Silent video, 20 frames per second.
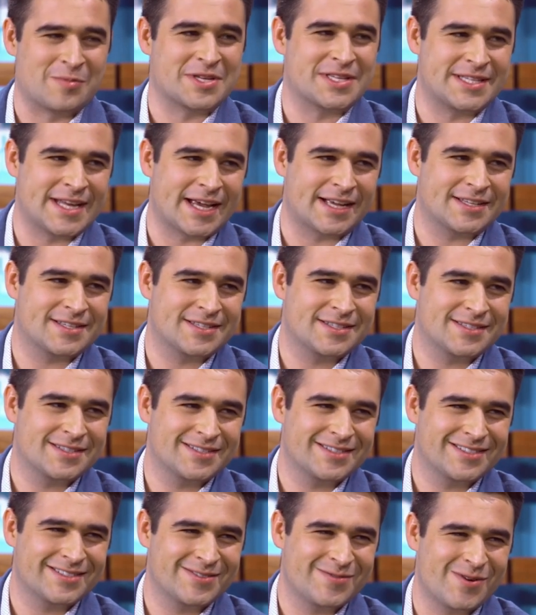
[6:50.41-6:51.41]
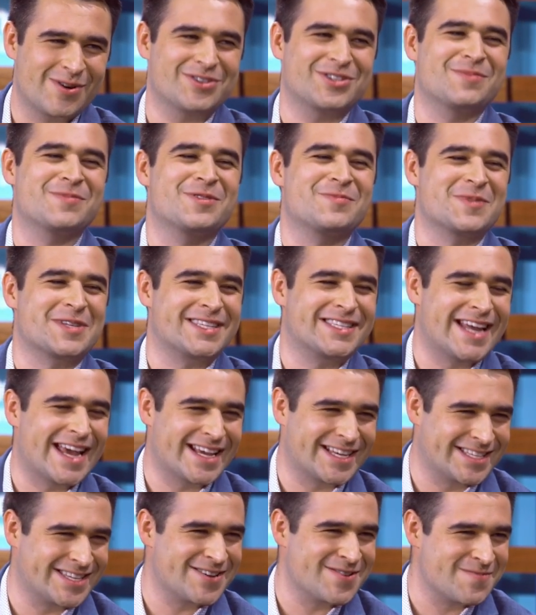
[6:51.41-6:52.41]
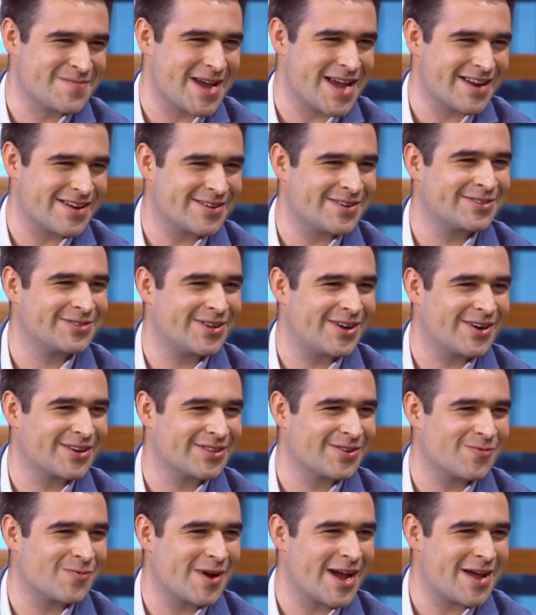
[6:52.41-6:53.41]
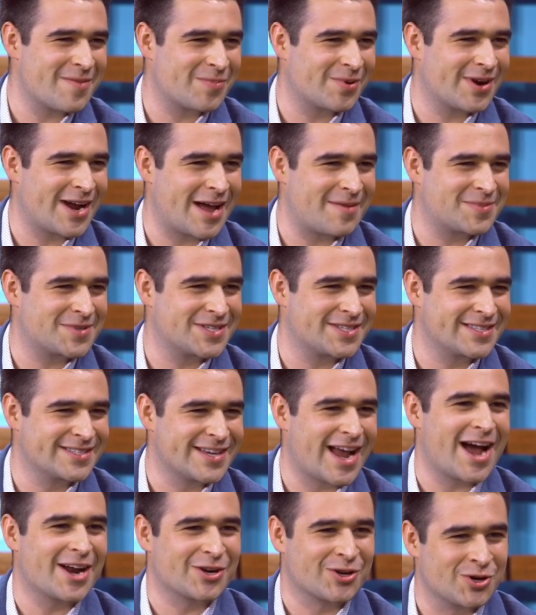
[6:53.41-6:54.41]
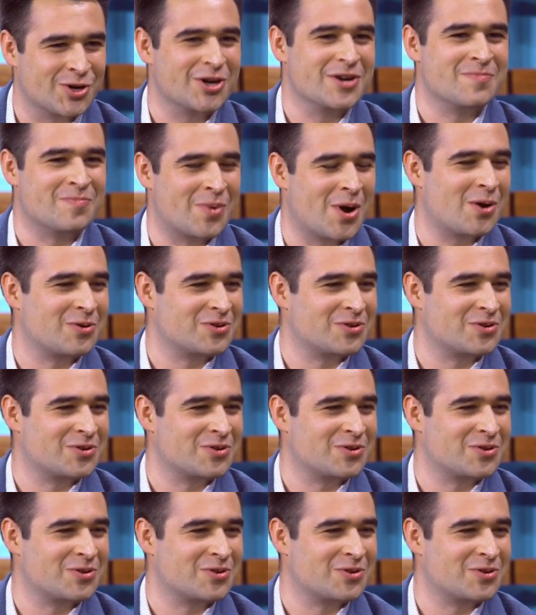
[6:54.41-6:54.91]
about mistakes. What are some of the mistakes that you made along the way? Perhaps not good